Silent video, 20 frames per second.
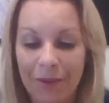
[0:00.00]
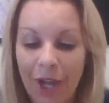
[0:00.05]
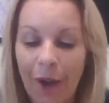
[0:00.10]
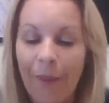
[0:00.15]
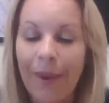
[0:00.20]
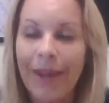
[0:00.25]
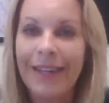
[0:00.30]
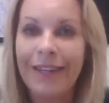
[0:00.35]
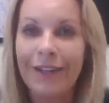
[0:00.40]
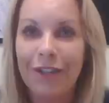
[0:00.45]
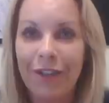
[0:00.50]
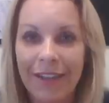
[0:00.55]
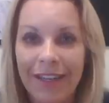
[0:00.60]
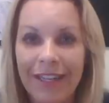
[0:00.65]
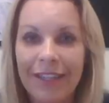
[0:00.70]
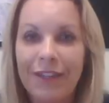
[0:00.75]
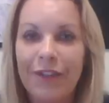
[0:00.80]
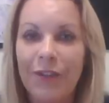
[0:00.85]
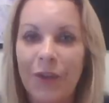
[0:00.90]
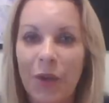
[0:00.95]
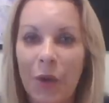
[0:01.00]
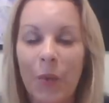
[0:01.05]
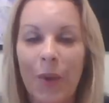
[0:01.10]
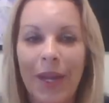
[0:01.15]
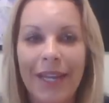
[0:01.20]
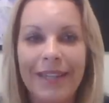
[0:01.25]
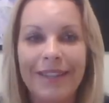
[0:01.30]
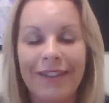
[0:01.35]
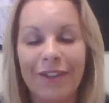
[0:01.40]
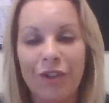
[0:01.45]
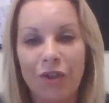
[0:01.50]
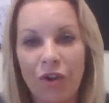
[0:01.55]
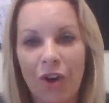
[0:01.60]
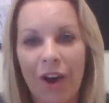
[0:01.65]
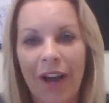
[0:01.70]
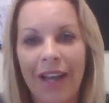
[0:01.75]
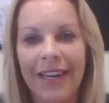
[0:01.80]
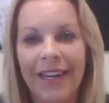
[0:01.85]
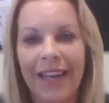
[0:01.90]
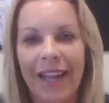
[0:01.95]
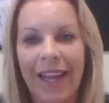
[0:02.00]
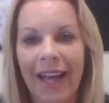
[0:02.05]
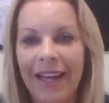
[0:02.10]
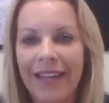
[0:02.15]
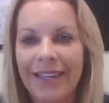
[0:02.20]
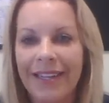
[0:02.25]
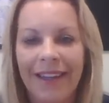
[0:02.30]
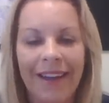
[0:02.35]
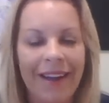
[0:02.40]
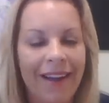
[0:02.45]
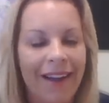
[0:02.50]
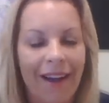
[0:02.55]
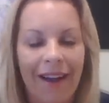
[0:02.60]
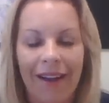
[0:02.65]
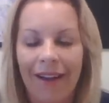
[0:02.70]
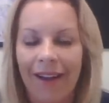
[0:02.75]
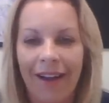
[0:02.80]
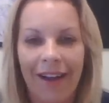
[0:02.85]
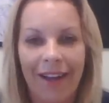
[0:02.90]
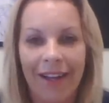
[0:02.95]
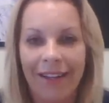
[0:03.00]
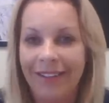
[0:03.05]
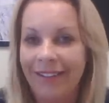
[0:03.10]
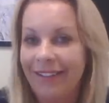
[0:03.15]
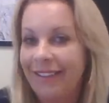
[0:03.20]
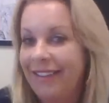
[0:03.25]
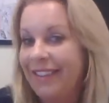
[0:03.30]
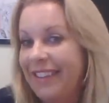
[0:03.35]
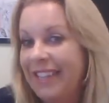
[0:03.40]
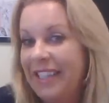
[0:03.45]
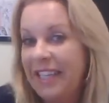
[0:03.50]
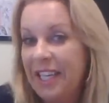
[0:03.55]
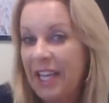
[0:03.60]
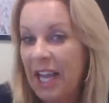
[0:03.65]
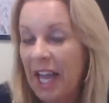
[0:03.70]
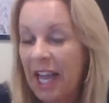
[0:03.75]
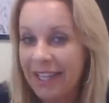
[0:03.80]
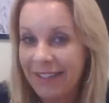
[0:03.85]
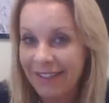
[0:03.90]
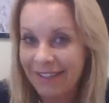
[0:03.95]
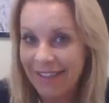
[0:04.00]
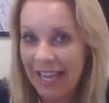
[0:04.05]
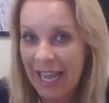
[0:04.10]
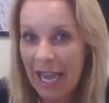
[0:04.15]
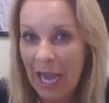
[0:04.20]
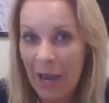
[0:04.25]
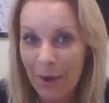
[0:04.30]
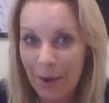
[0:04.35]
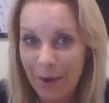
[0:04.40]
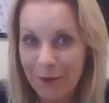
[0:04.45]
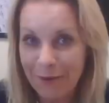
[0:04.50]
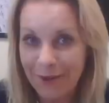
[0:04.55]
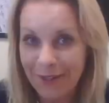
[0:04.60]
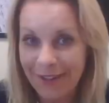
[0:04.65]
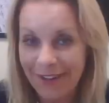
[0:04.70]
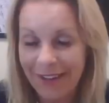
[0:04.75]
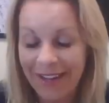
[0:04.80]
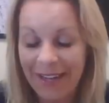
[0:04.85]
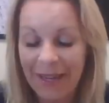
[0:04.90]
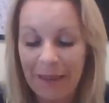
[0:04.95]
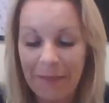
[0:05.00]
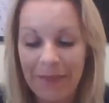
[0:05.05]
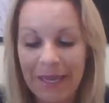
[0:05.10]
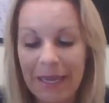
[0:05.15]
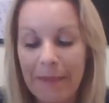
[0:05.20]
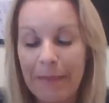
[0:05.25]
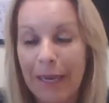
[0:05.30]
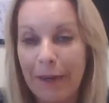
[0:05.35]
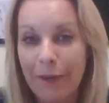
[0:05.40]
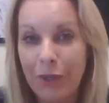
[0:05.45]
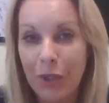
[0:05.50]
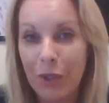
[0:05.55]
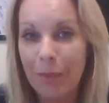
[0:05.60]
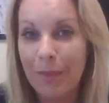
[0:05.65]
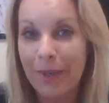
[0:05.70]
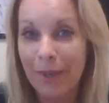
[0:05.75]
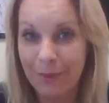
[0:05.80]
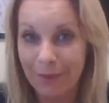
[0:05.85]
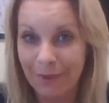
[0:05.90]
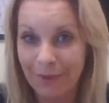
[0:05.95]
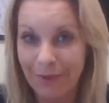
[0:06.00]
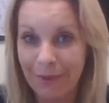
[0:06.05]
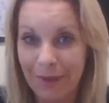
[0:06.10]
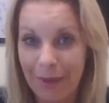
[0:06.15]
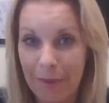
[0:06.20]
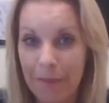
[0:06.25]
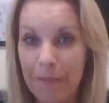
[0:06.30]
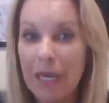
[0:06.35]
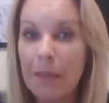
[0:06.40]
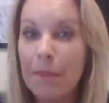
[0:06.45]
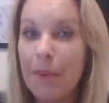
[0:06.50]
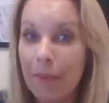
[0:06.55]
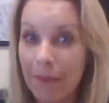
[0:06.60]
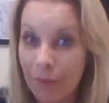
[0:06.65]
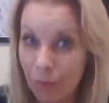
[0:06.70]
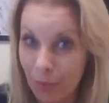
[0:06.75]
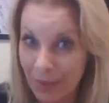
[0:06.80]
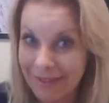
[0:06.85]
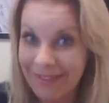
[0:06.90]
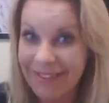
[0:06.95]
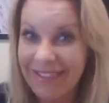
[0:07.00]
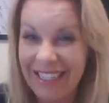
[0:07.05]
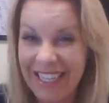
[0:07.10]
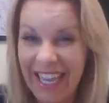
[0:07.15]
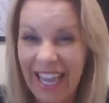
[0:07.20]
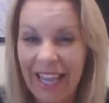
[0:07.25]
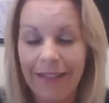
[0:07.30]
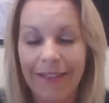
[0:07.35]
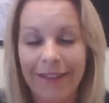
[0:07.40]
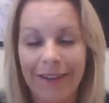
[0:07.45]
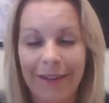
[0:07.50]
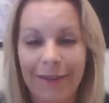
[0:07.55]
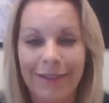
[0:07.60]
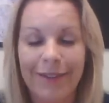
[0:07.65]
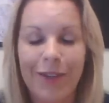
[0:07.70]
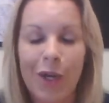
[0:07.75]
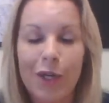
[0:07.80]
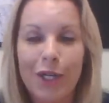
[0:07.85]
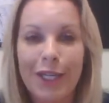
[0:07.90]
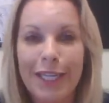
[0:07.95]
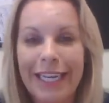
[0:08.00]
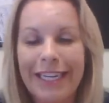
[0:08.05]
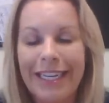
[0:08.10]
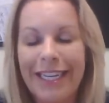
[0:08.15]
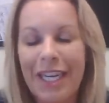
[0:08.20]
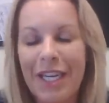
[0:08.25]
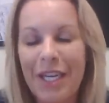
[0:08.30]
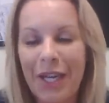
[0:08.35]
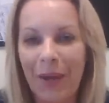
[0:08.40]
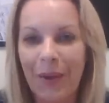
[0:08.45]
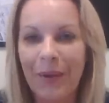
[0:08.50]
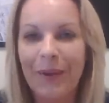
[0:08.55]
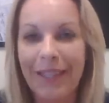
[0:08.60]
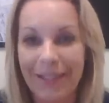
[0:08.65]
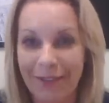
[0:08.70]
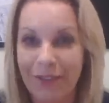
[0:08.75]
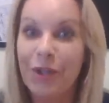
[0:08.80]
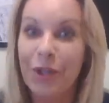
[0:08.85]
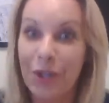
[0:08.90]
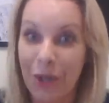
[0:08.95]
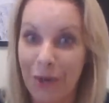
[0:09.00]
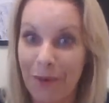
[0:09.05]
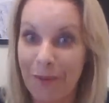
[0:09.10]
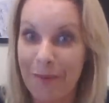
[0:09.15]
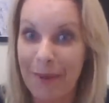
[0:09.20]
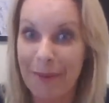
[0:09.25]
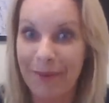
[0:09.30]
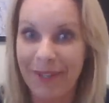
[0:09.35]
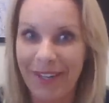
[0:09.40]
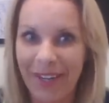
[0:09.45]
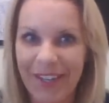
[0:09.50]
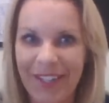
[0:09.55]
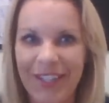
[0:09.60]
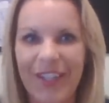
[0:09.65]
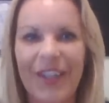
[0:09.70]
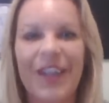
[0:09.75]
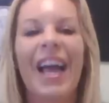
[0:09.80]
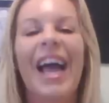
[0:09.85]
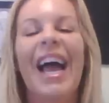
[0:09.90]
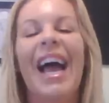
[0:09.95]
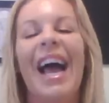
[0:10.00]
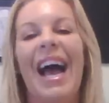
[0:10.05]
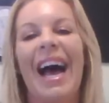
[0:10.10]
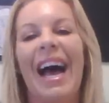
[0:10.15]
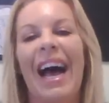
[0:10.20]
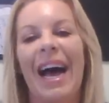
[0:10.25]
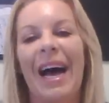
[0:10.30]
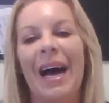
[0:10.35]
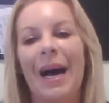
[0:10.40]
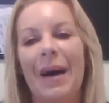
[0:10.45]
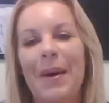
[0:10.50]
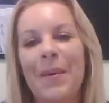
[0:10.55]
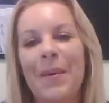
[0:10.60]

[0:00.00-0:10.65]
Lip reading: Going into the next few weeks and trying it out, I can't say how often I emailed you, but it was a minimum of once a day that I was contacting you. Yes, you do remember, don't you? Yes.